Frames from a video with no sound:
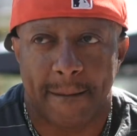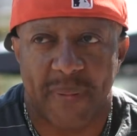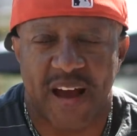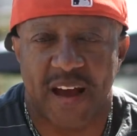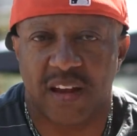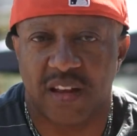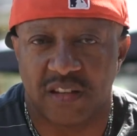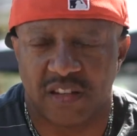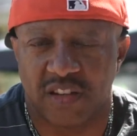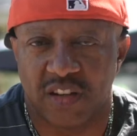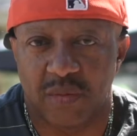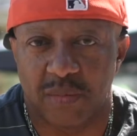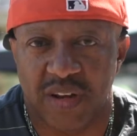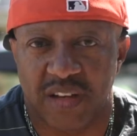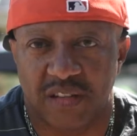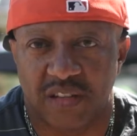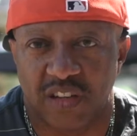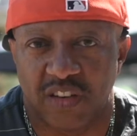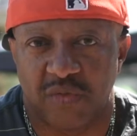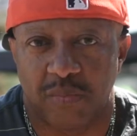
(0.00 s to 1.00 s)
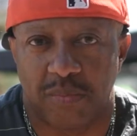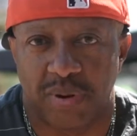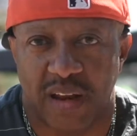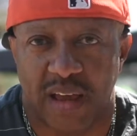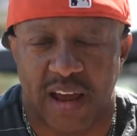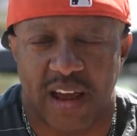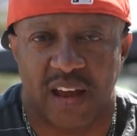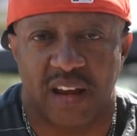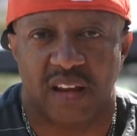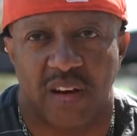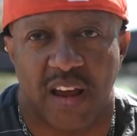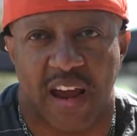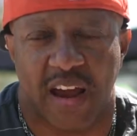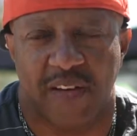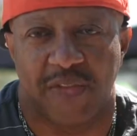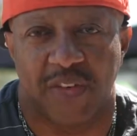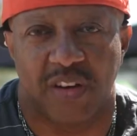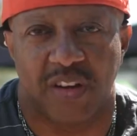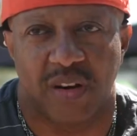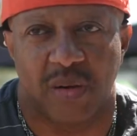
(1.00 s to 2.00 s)
I consider myself black.
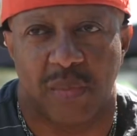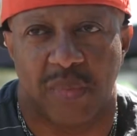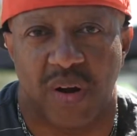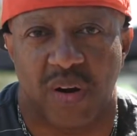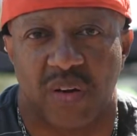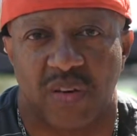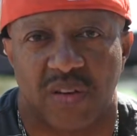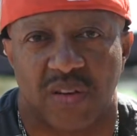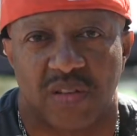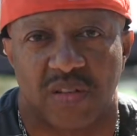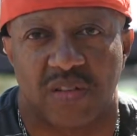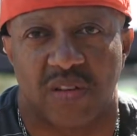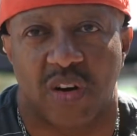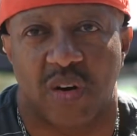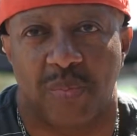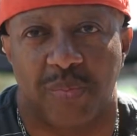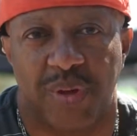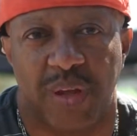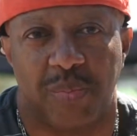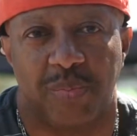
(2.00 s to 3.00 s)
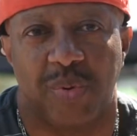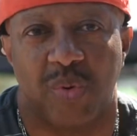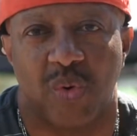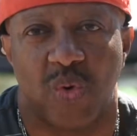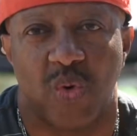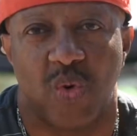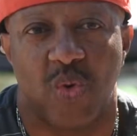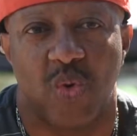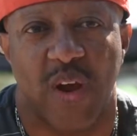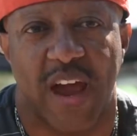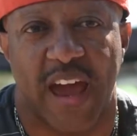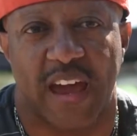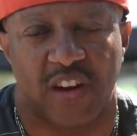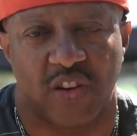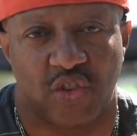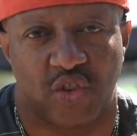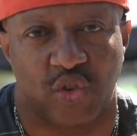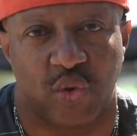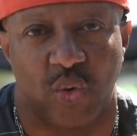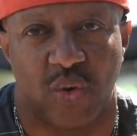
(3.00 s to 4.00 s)
African Americans are people who had
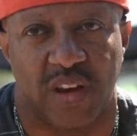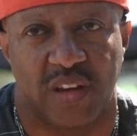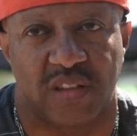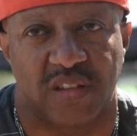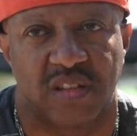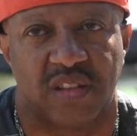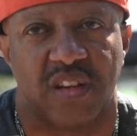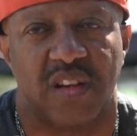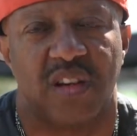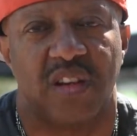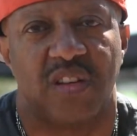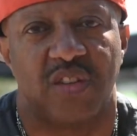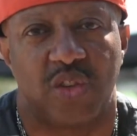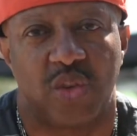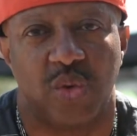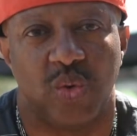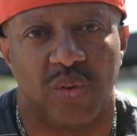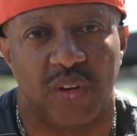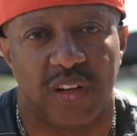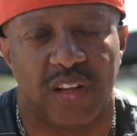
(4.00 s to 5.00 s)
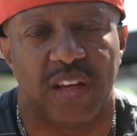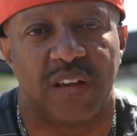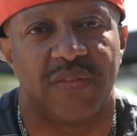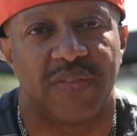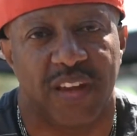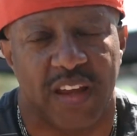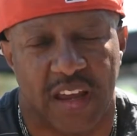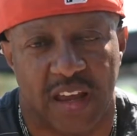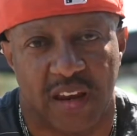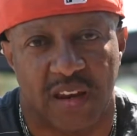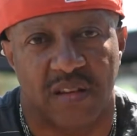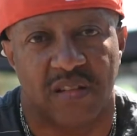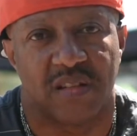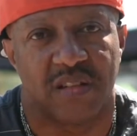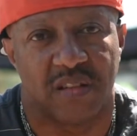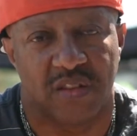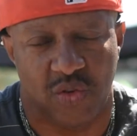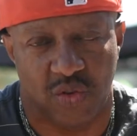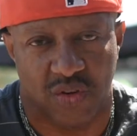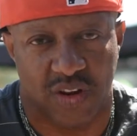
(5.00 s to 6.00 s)
a choice to live in
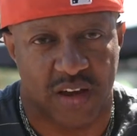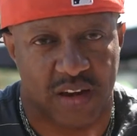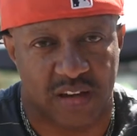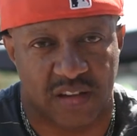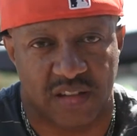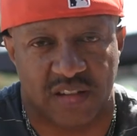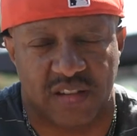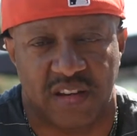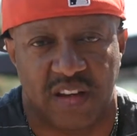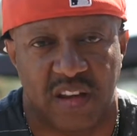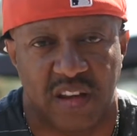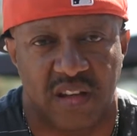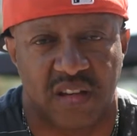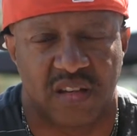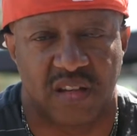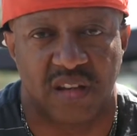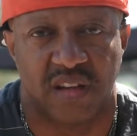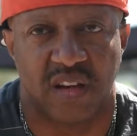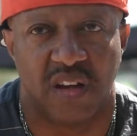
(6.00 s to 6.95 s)
the United States.